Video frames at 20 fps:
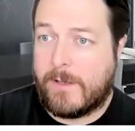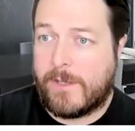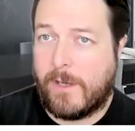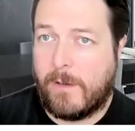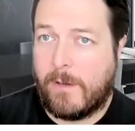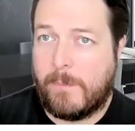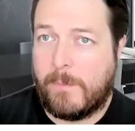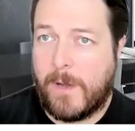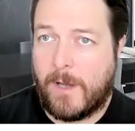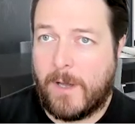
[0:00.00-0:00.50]

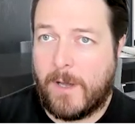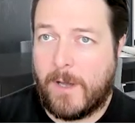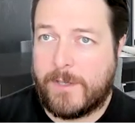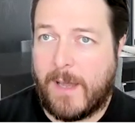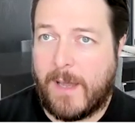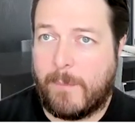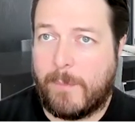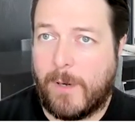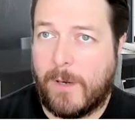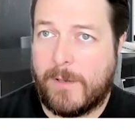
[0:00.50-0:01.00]
So part
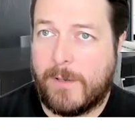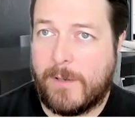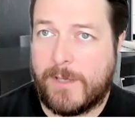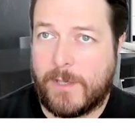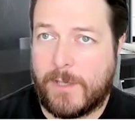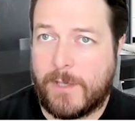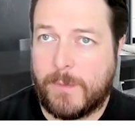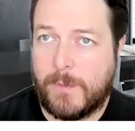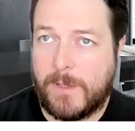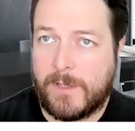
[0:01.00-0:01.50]
of that
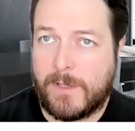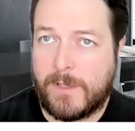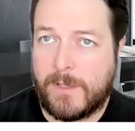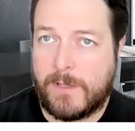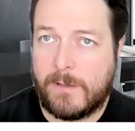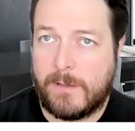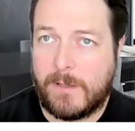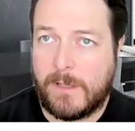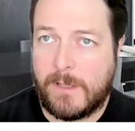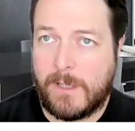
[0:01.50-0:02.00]
process
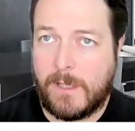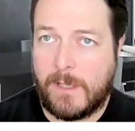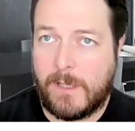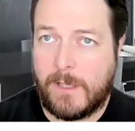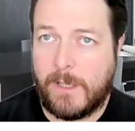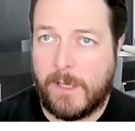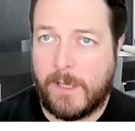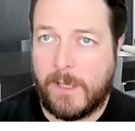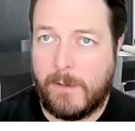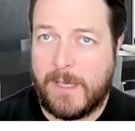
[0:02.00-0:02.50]
was,
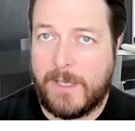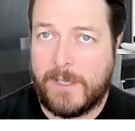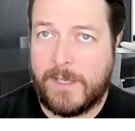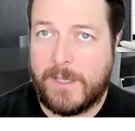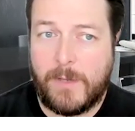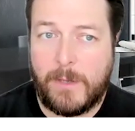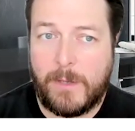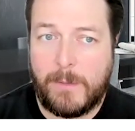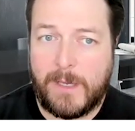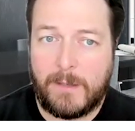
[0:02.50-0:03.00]

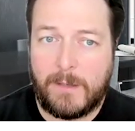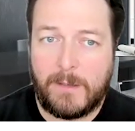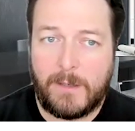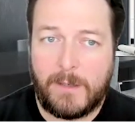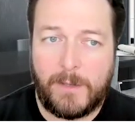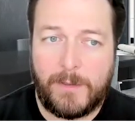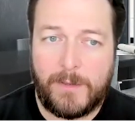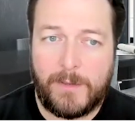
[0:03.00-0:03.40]
interviewing.